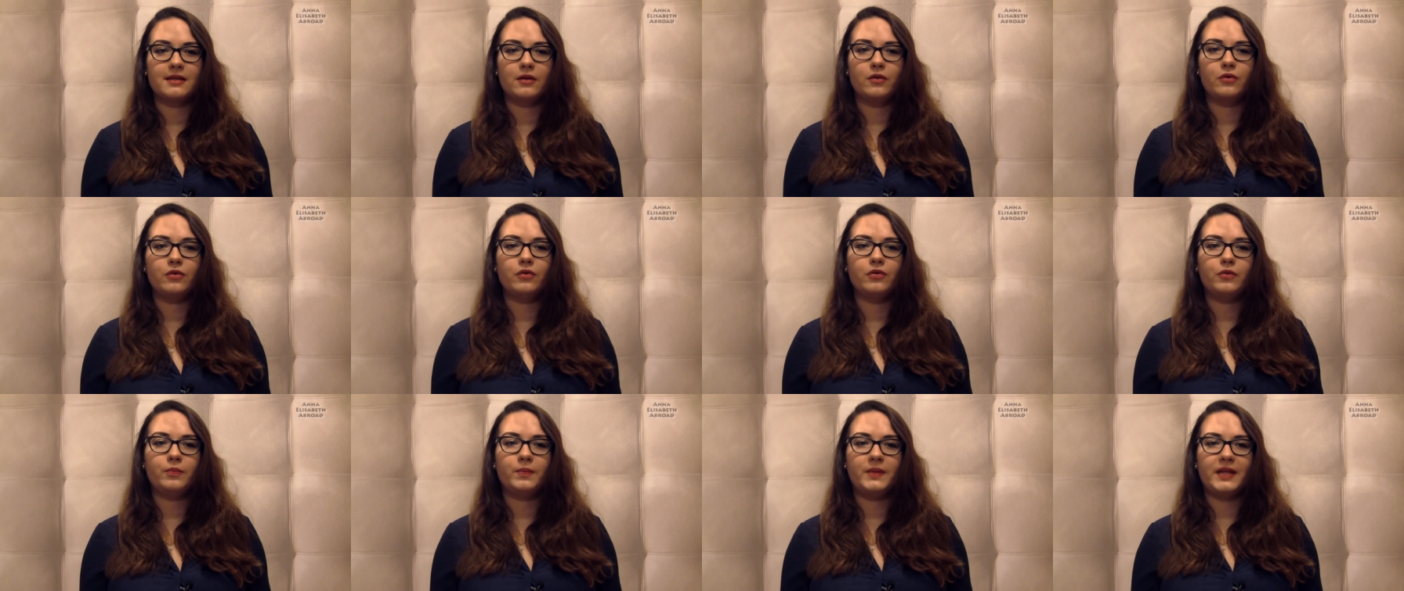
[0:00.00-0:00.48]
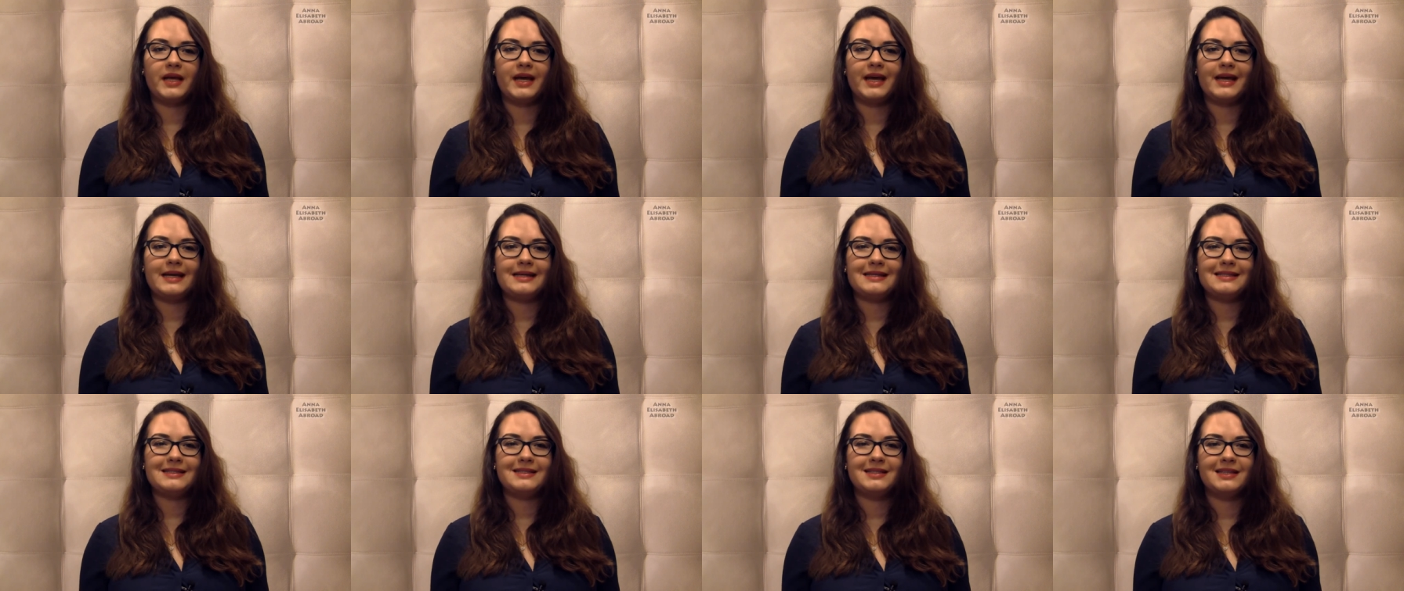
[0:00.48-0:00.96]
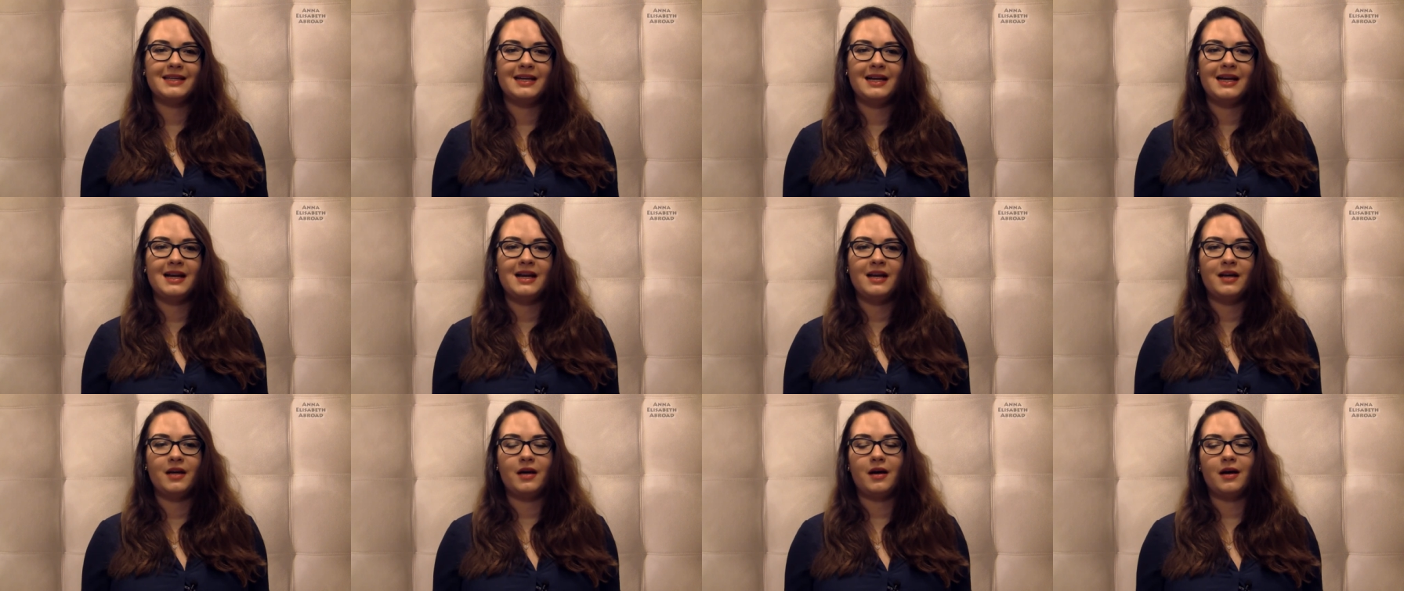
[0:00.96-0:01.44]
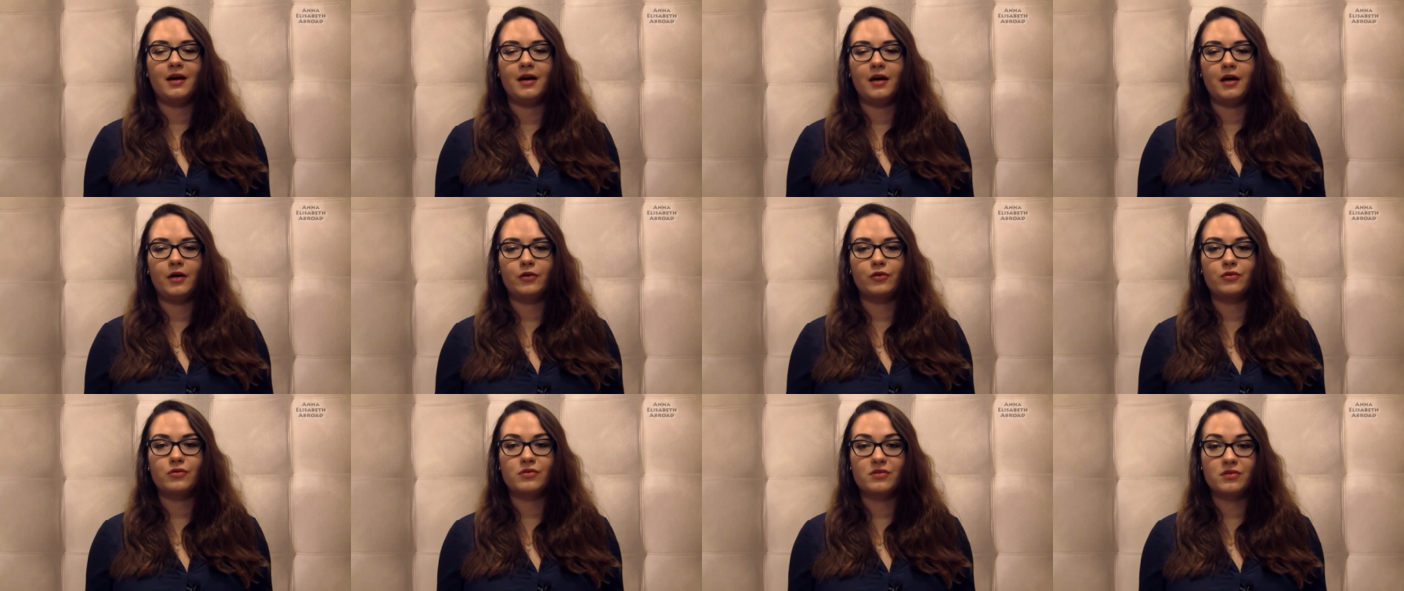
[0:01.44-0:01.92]
a good place
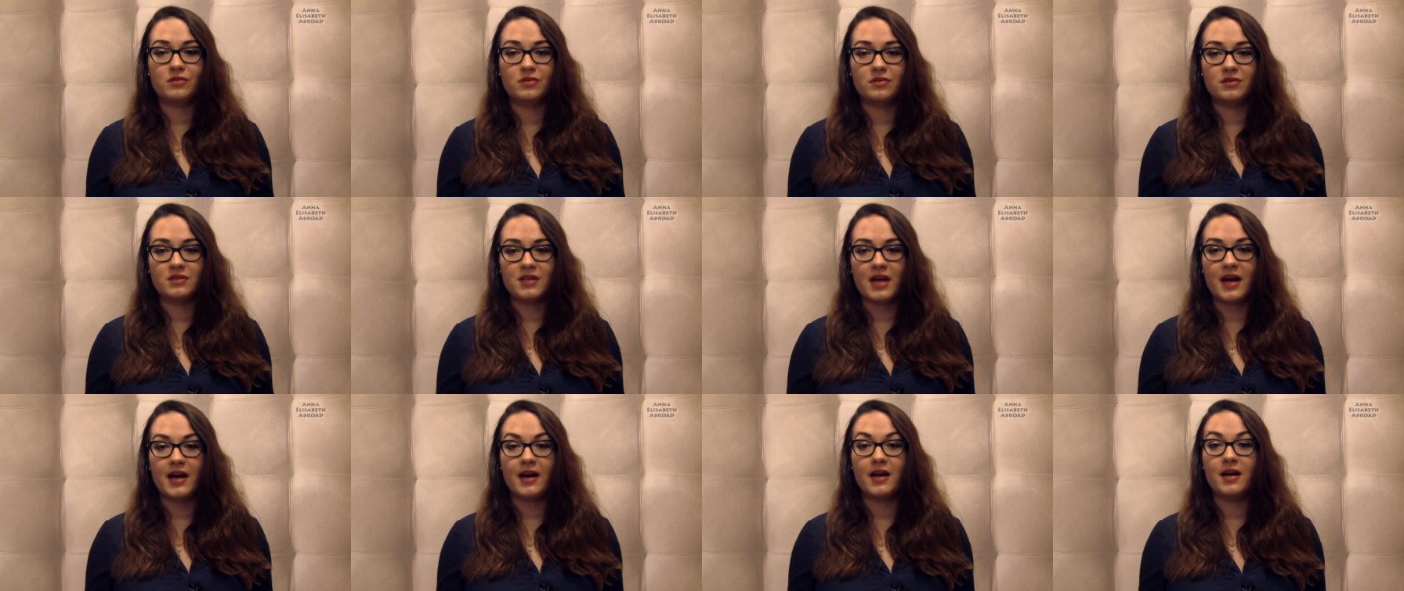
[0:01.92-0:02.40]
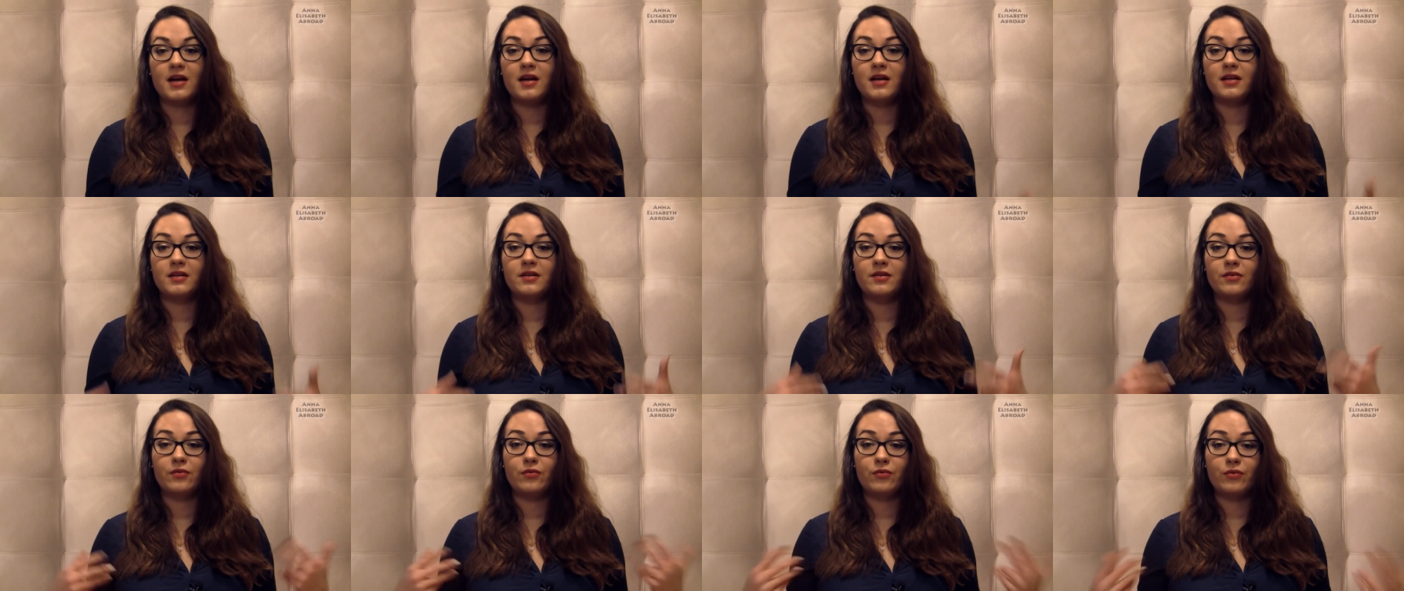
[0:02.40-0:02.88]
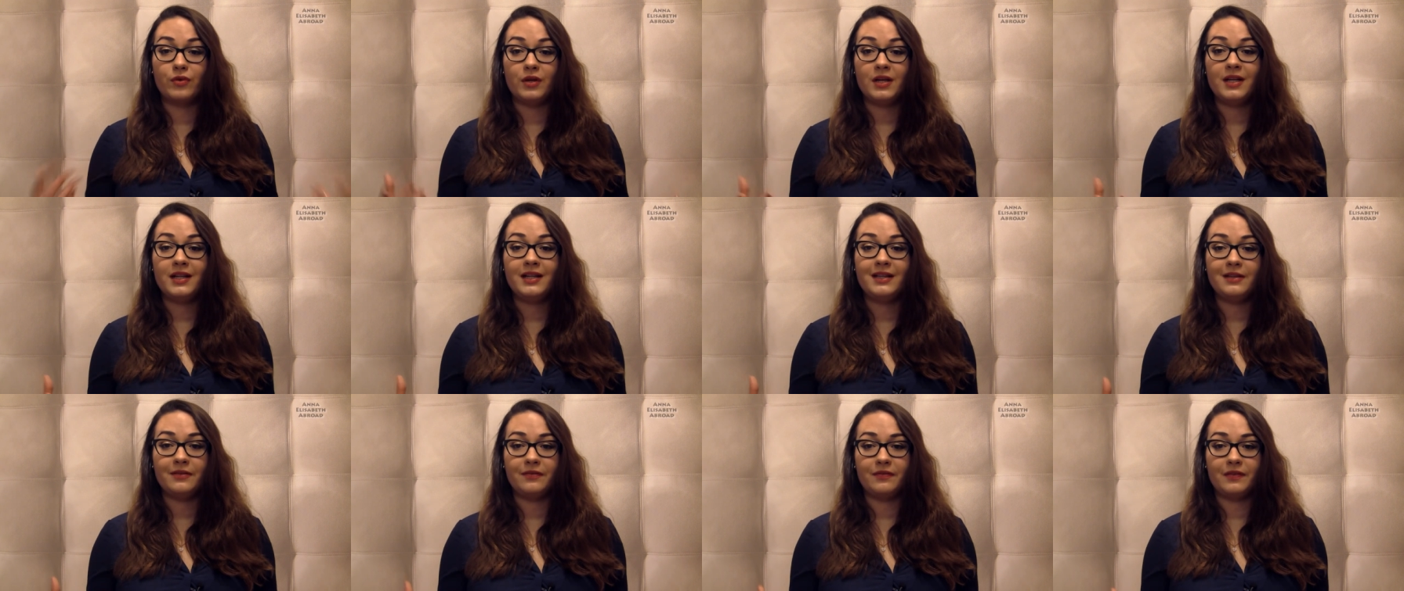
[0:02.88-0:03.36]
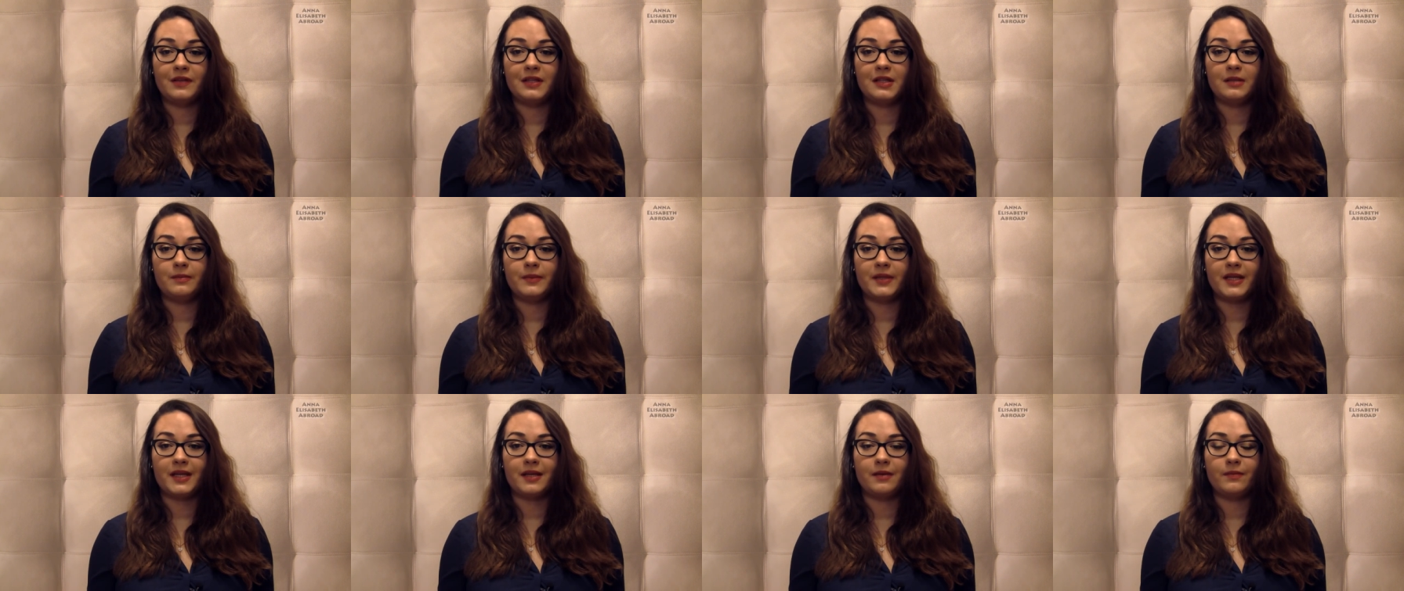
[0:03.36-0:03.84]
uh, to start really
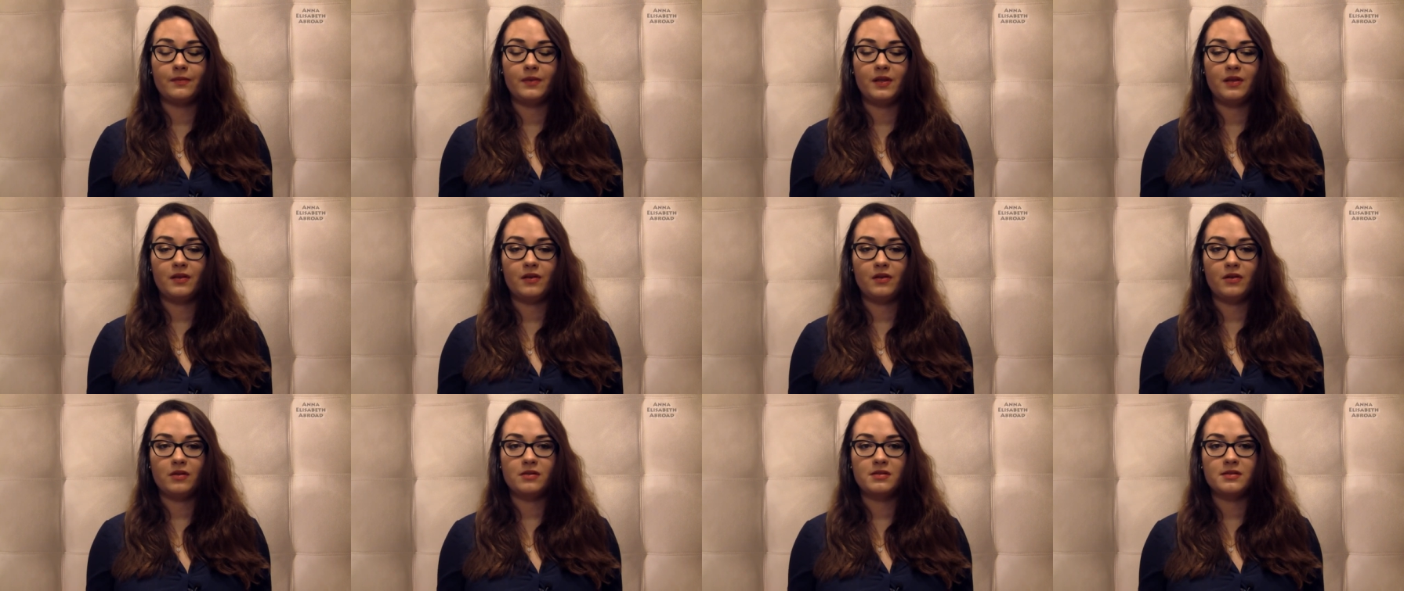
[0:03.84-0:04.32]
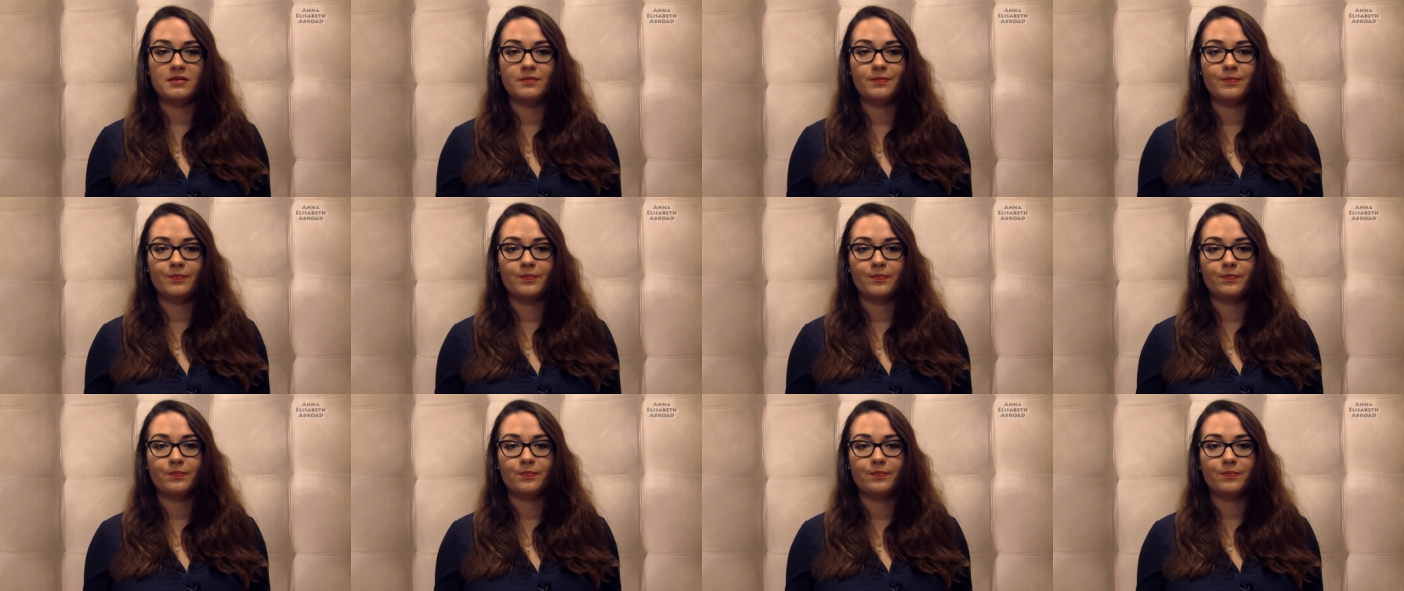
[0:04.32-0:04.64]
filming because